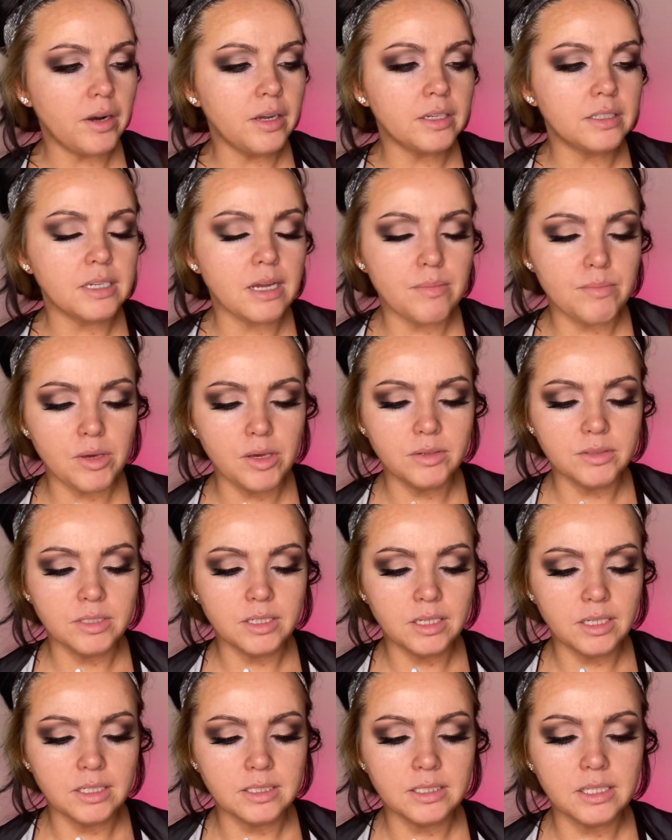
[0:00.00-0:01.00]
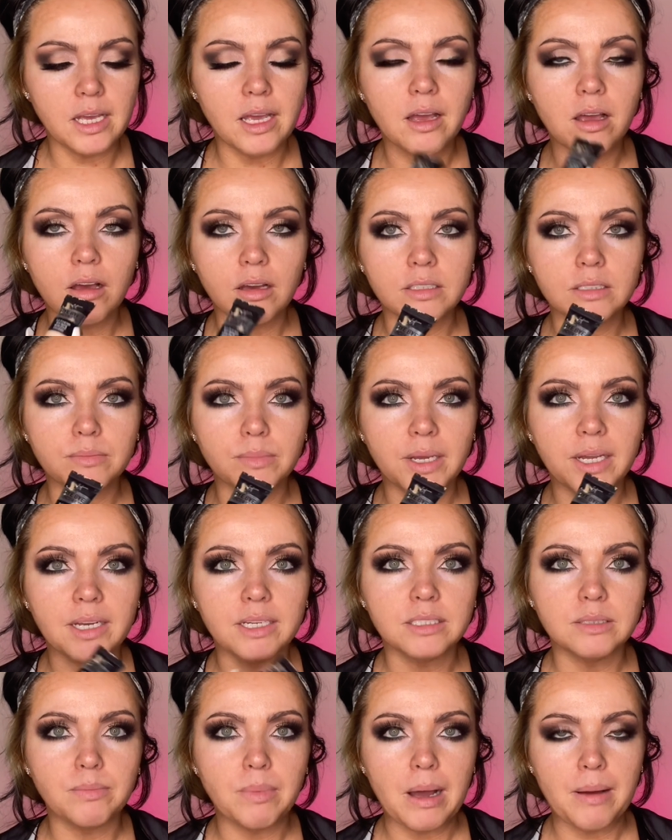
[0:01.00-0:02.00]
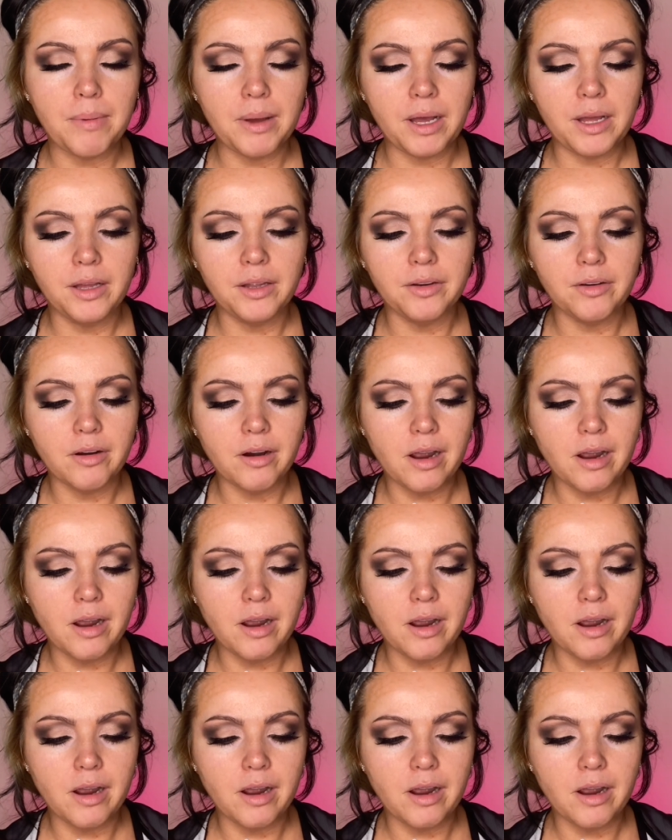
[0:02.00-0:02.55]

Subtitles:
product I'm using is It Cosmetics Bye Bye Under